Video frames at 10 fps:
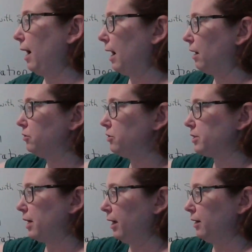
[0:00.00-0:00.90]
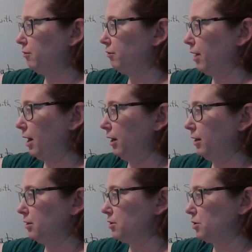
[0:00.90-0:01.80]
Outside of
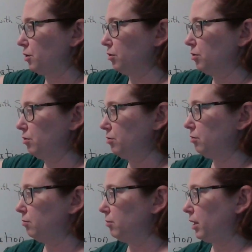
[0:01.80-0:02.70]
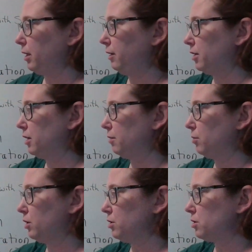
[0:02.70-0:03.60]
that circle, my even
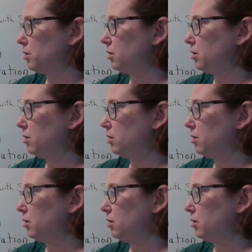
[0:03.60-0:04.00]
numbers,